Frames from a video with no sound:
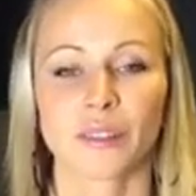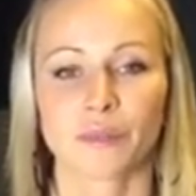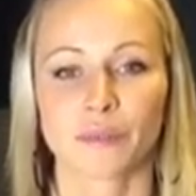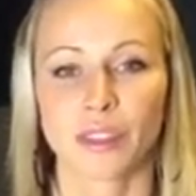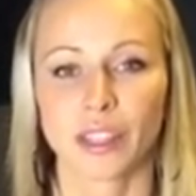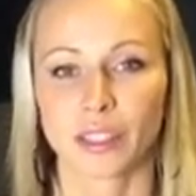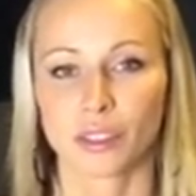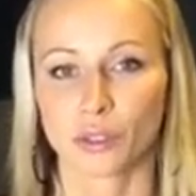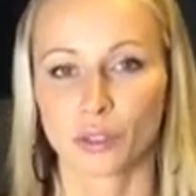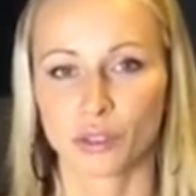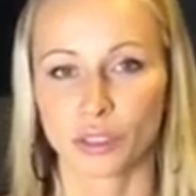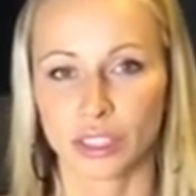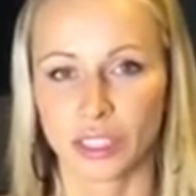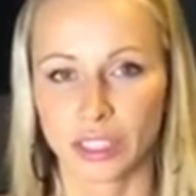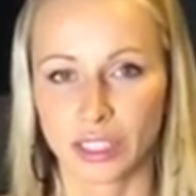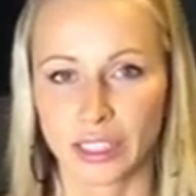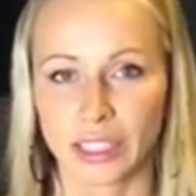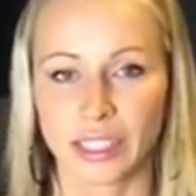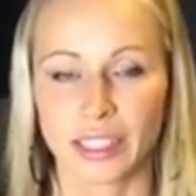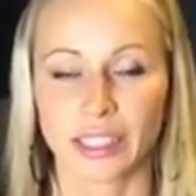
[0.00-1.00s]
that you're
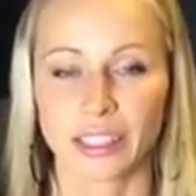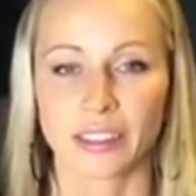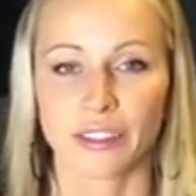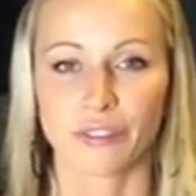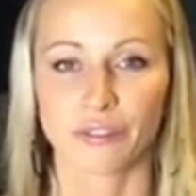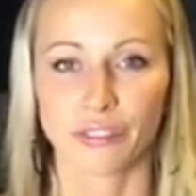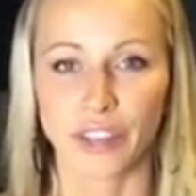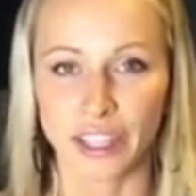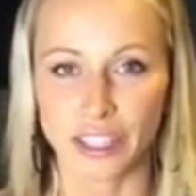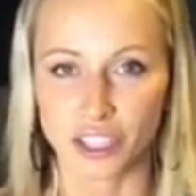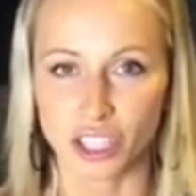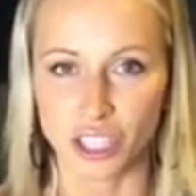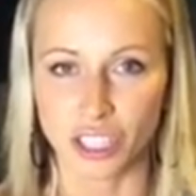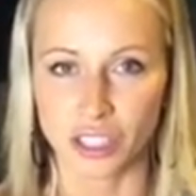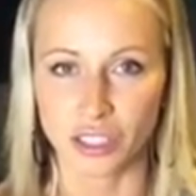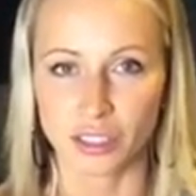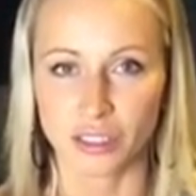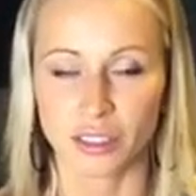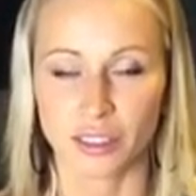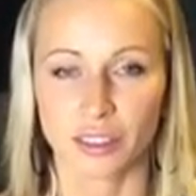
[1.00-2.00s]
eating
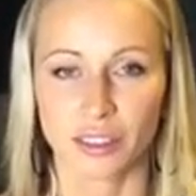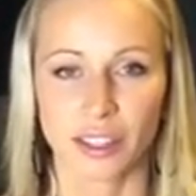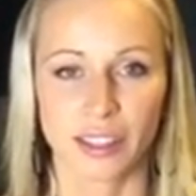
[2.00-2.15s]
veggies